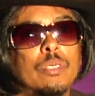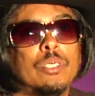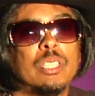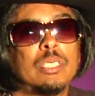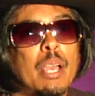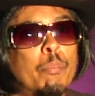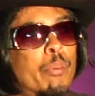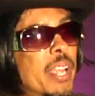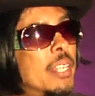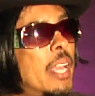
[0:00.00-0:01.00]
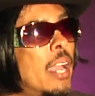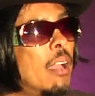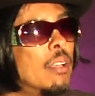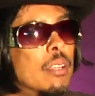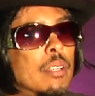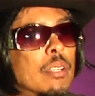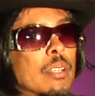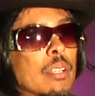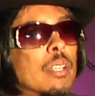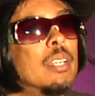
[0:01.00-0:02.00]
just that breakdown,
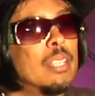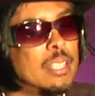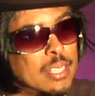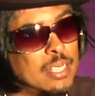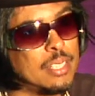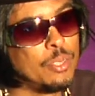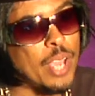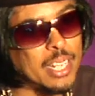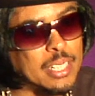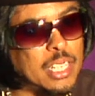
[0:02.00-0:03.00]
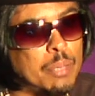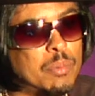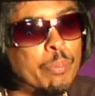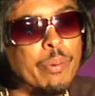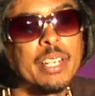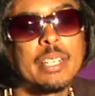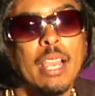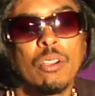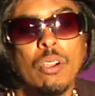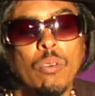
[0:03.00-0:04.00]
you had to keep the
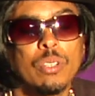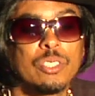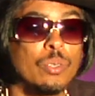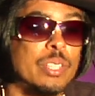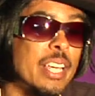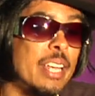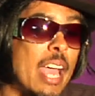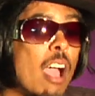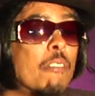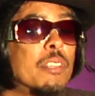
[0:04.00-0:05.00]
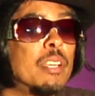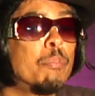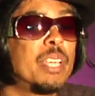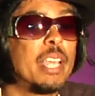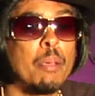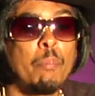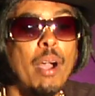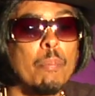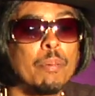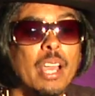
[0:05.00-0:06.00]
breakdown going. So then after it became
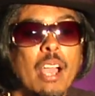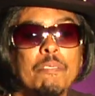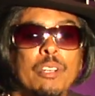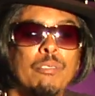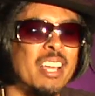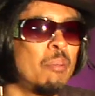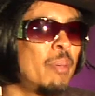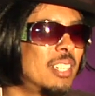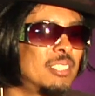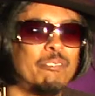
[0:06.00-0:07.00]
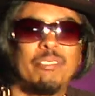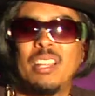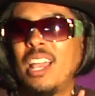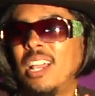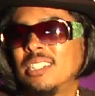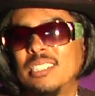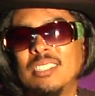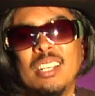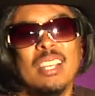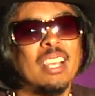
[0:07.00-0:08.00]
popular, after Grandmaster Flash and